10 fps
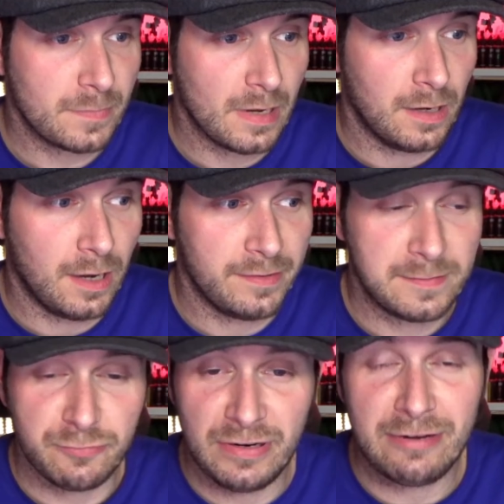There's some
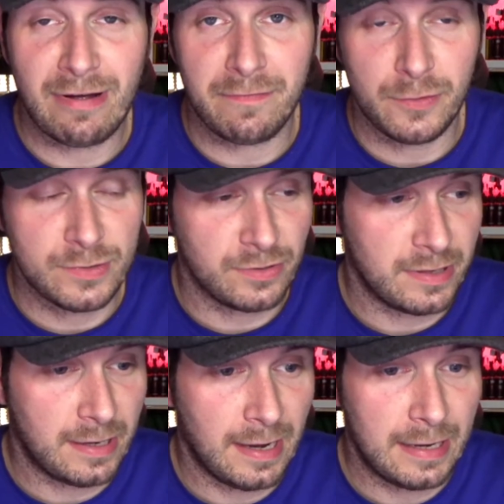really great reviewers on
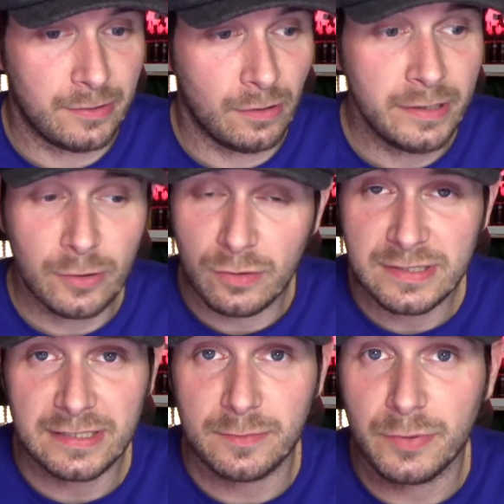there, and I
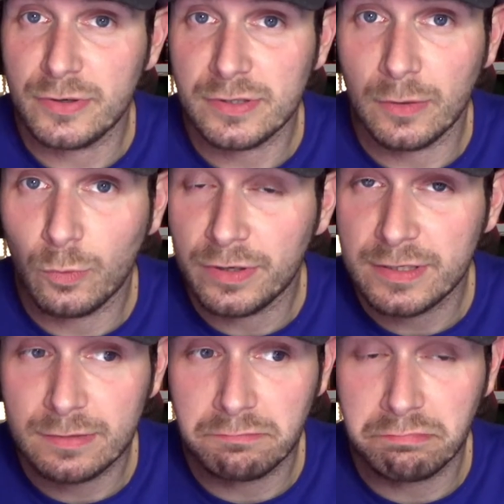contacted them because I wanted
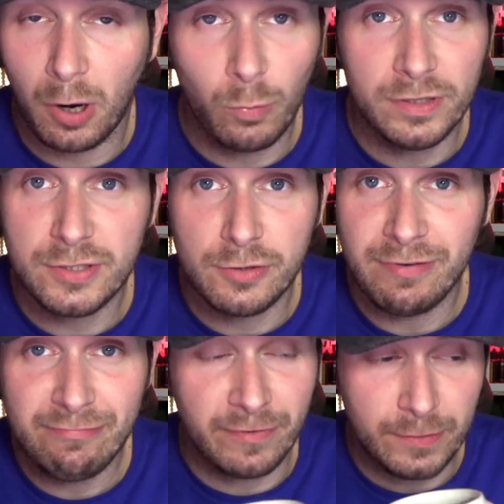to do
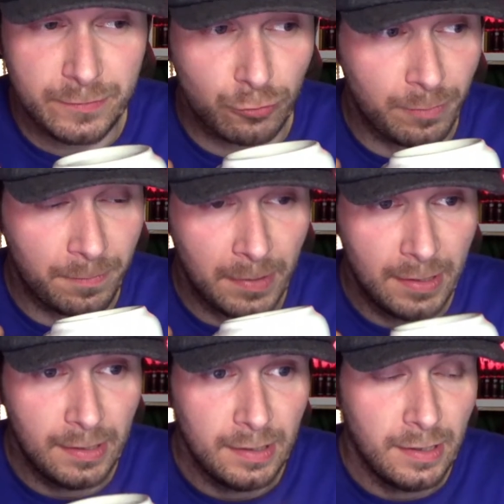written reviews for them.
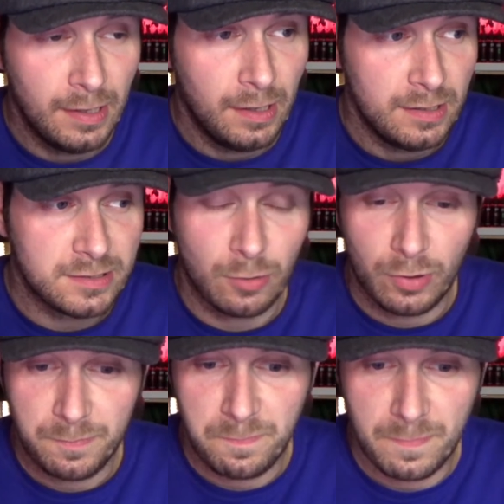So I
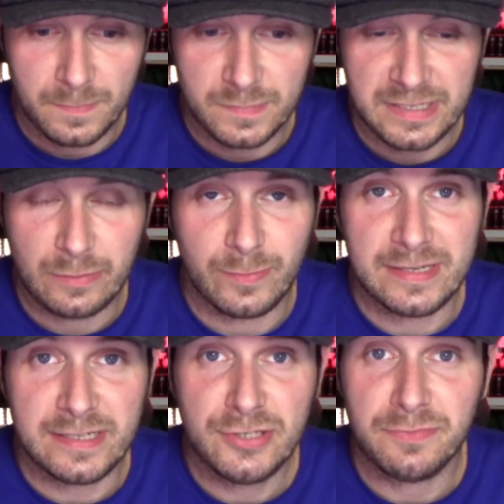sent them a
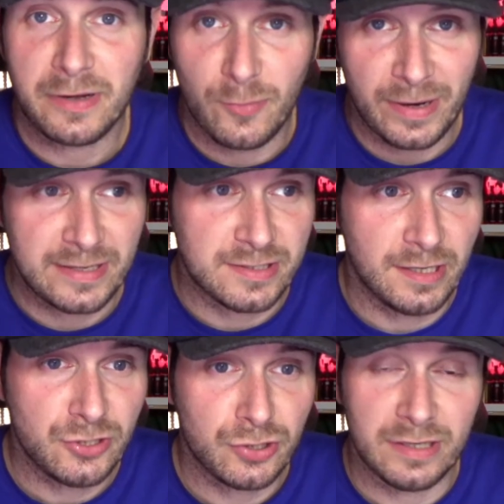message, they got back in
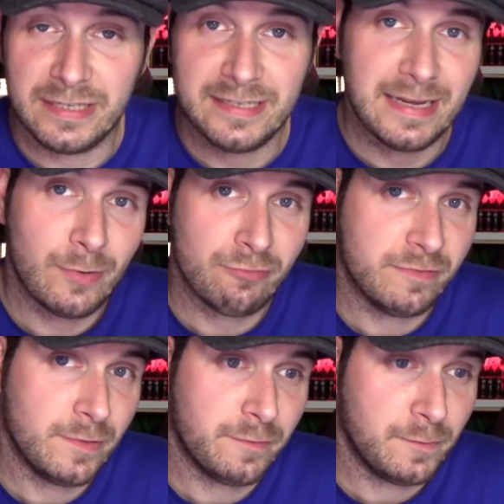touch, I did a demo
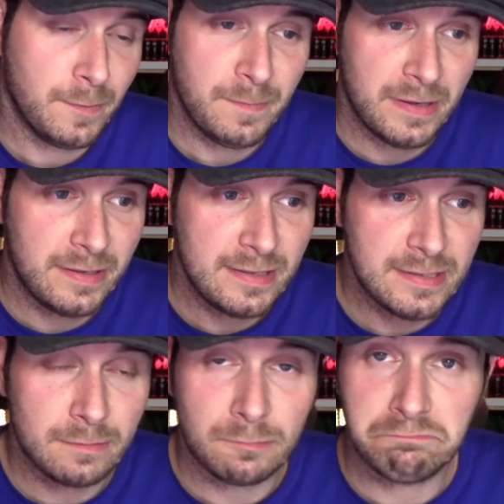review for them, and they
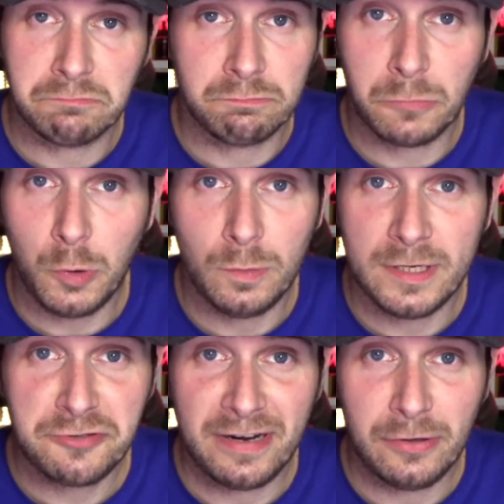said, cool, let's
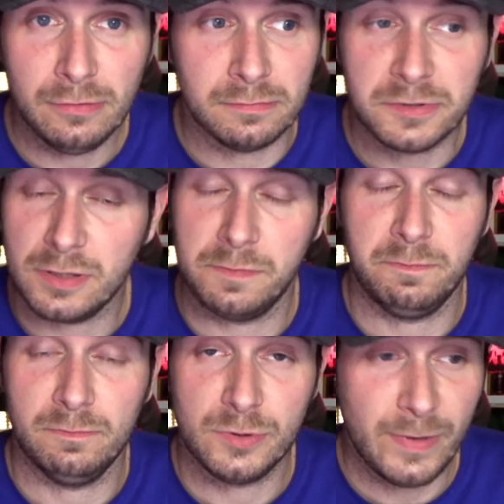crack on. So,
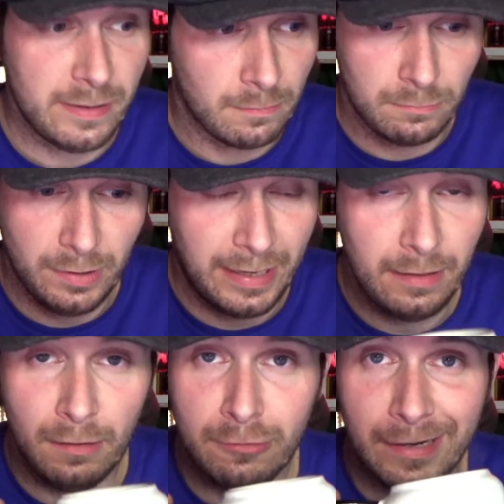sweet, okay,
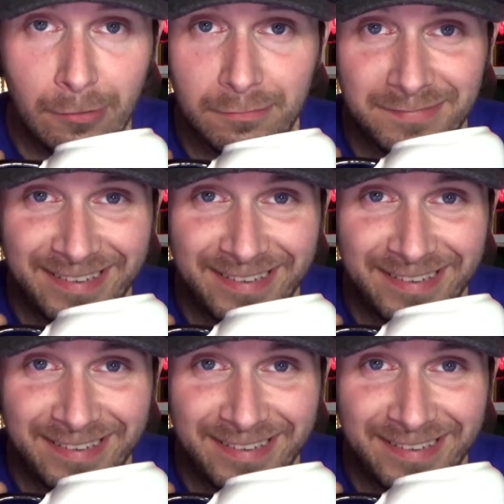I'll crack on.